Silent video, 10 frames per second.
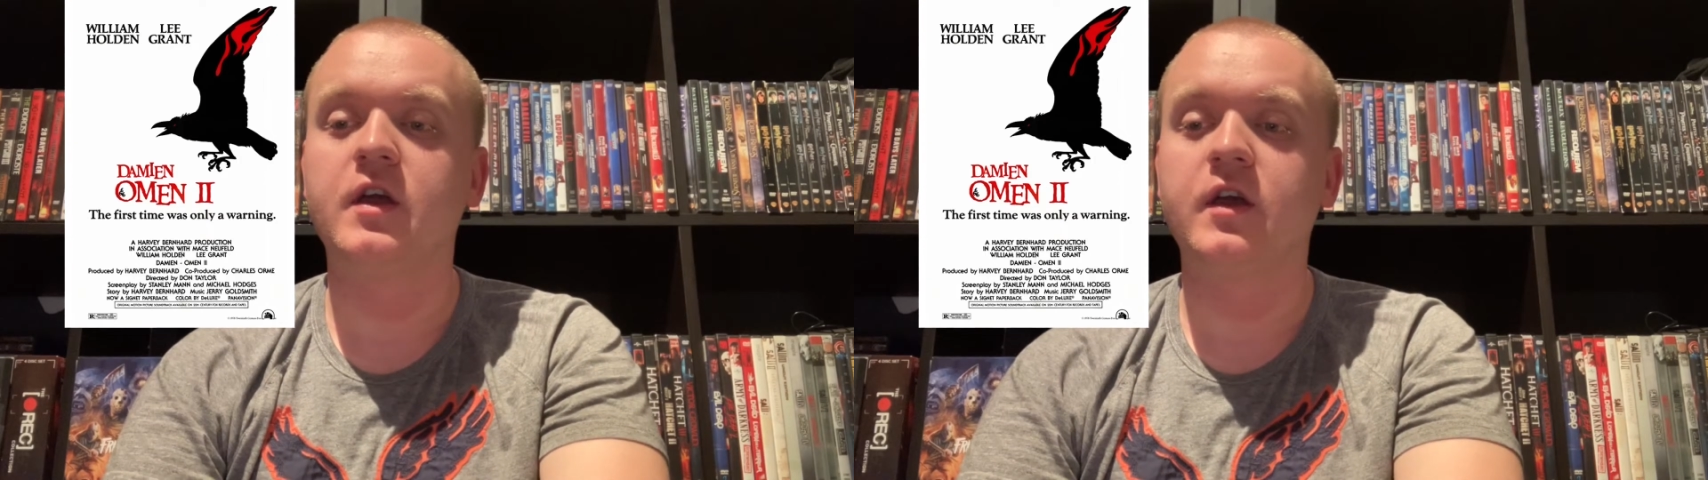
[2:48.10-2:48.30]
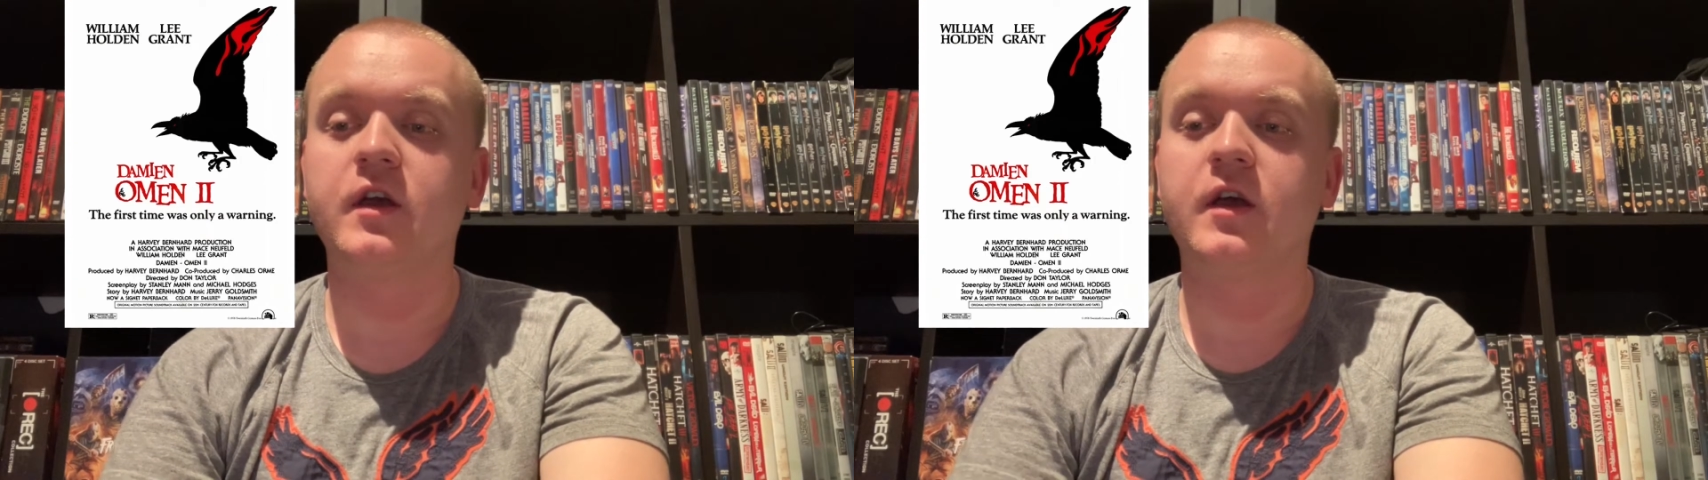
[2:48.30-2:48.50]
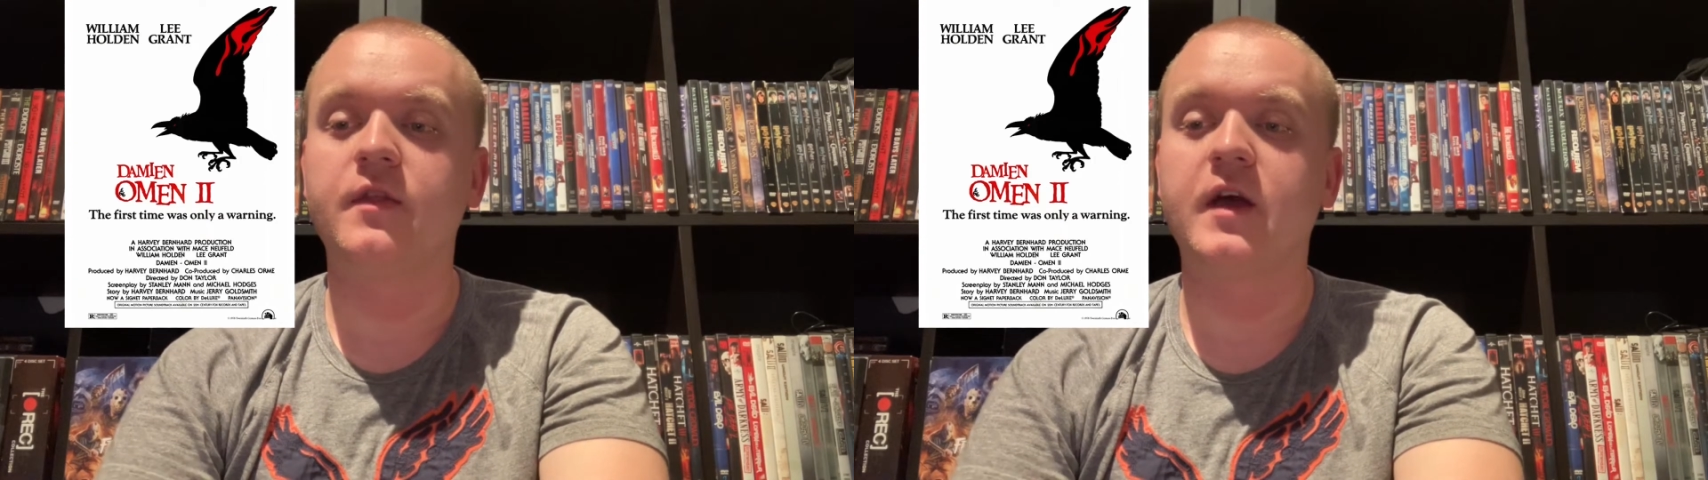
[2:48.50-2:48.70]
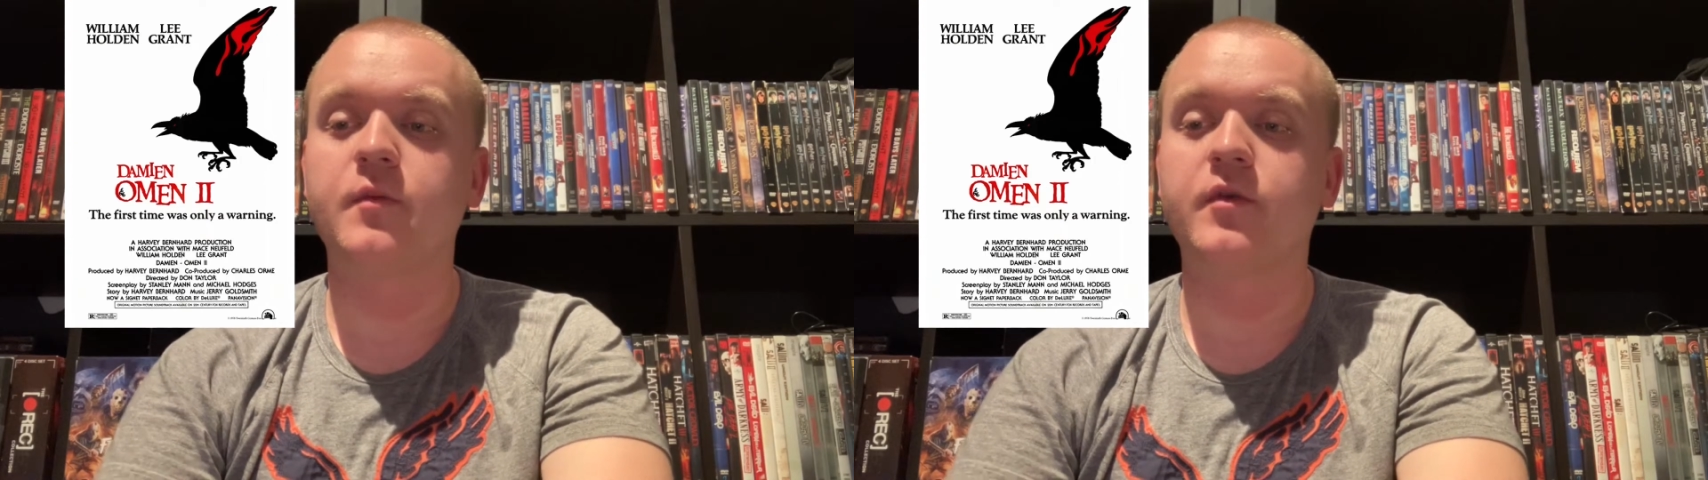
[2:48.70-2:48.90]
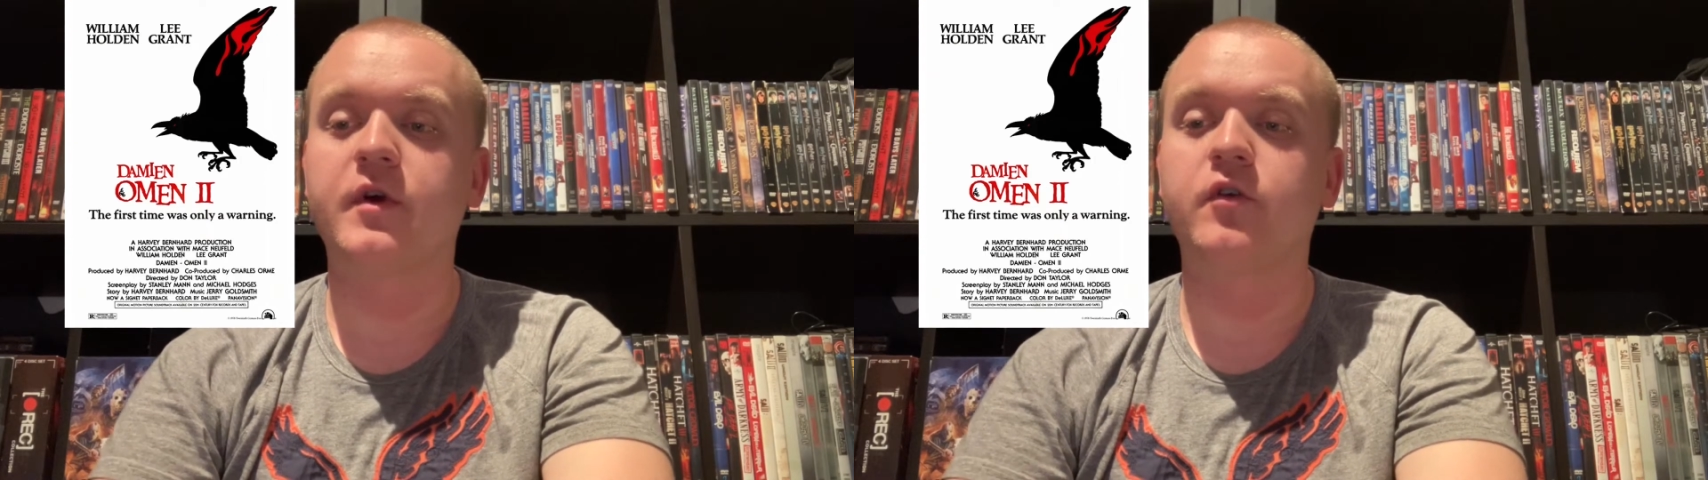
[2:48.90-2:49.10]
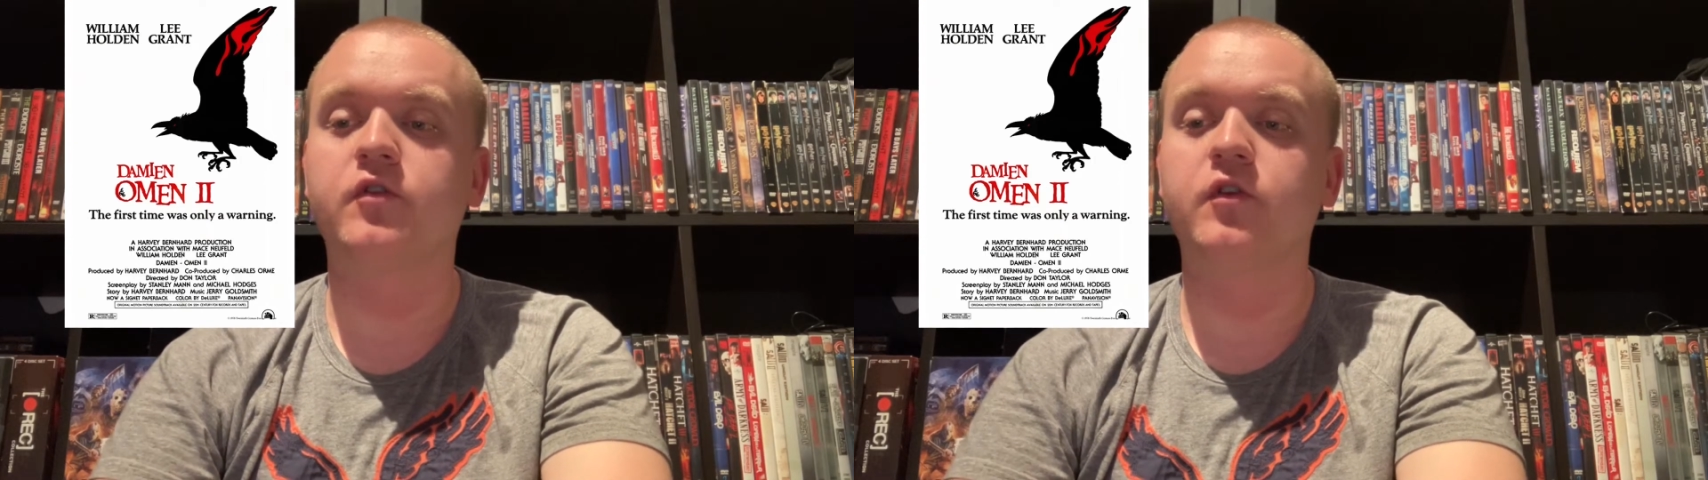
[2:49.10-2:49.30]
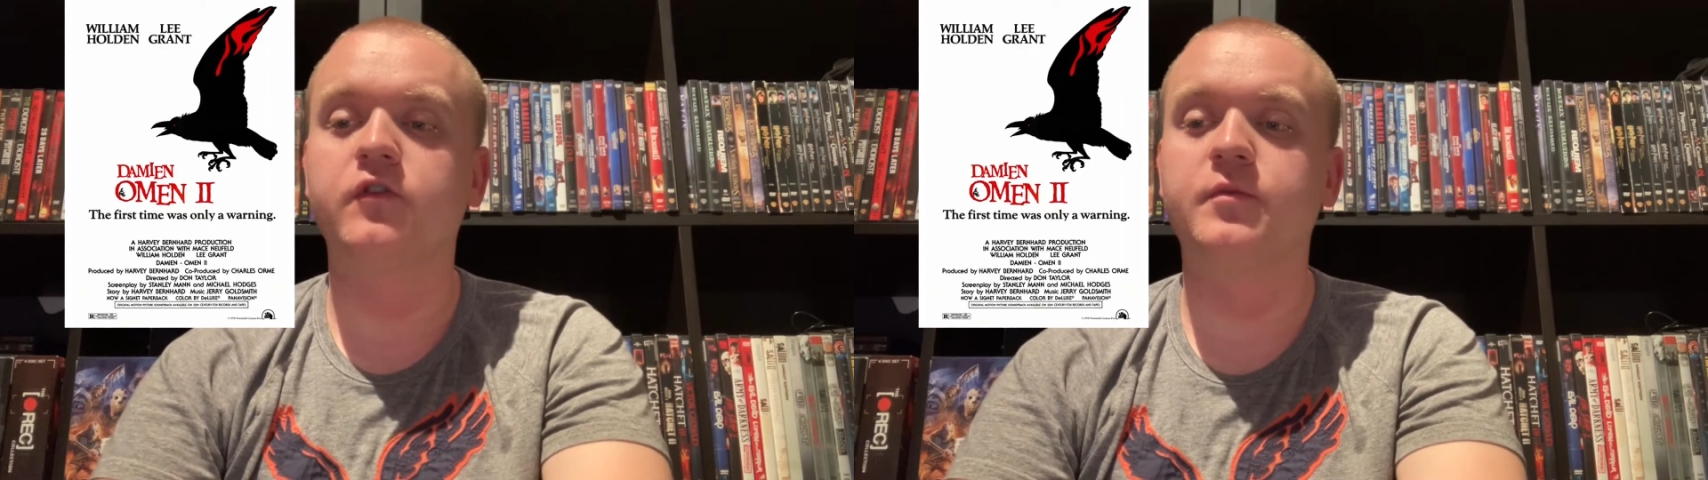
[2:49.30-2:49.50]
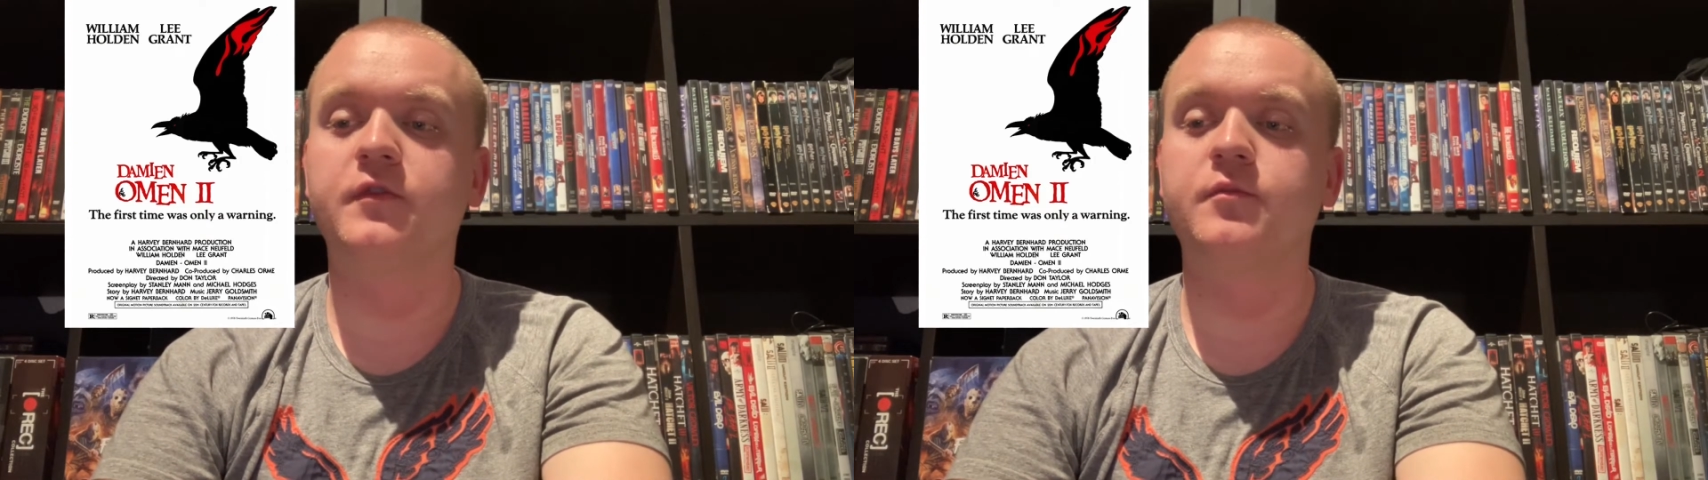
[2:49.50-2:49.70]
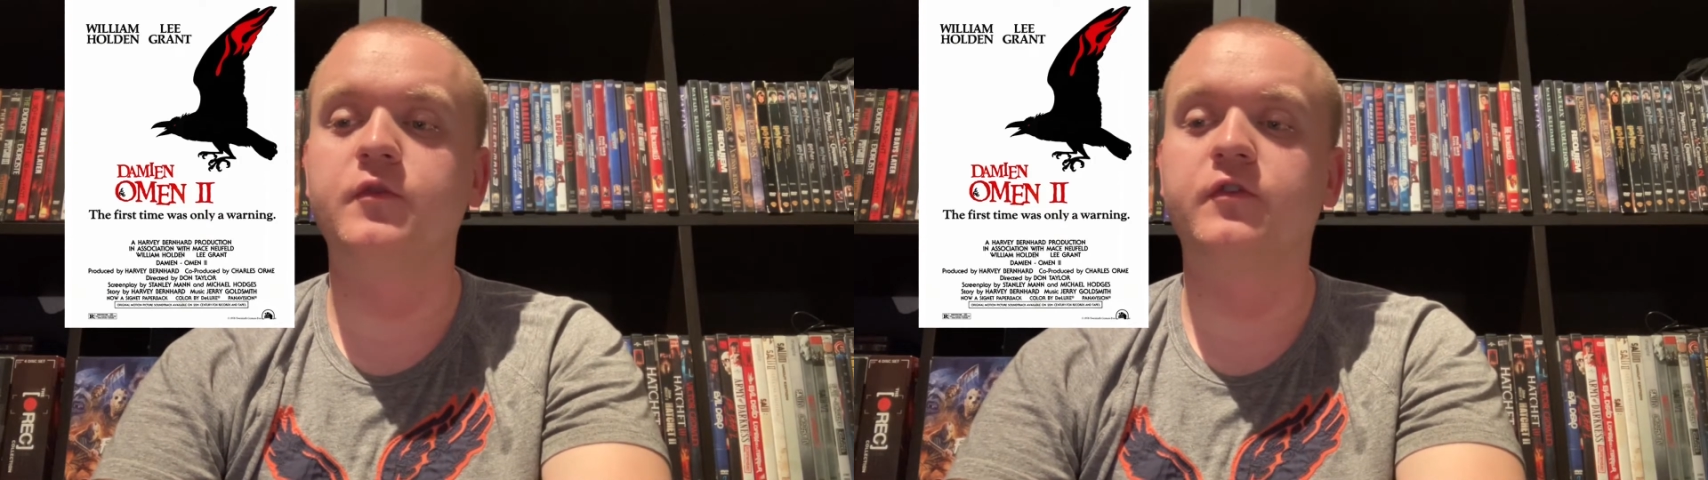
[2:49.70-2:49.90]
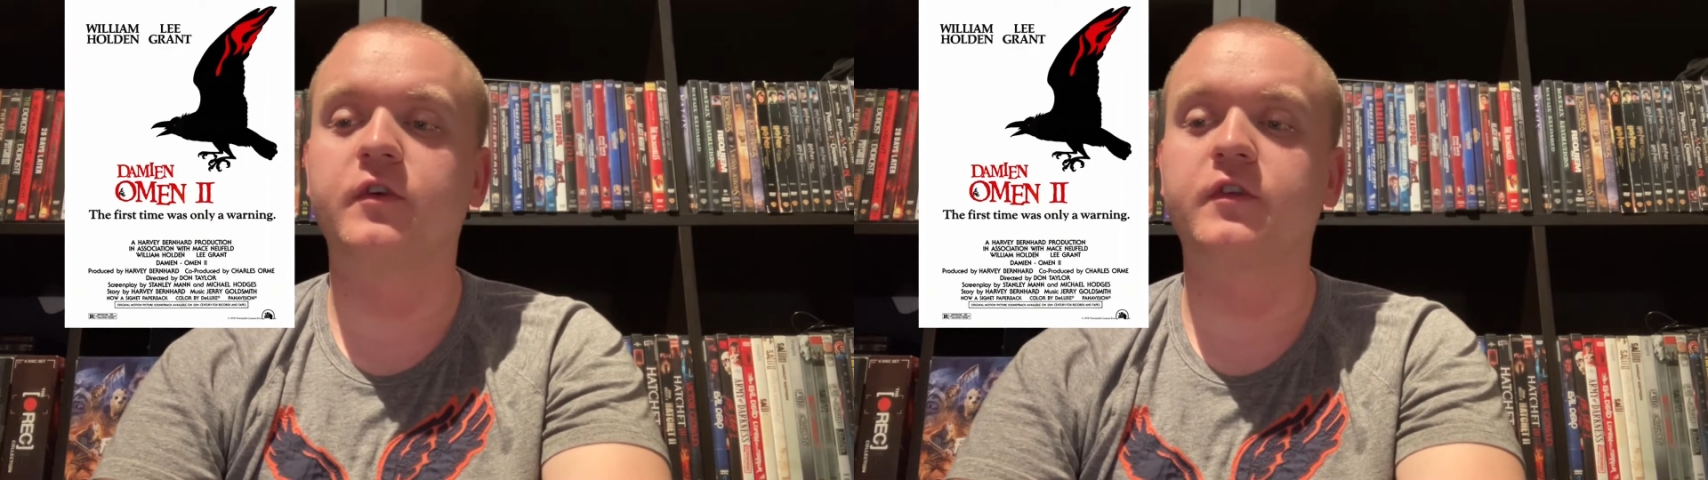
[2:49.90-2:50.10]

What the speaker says: and that without Goldsmith's music,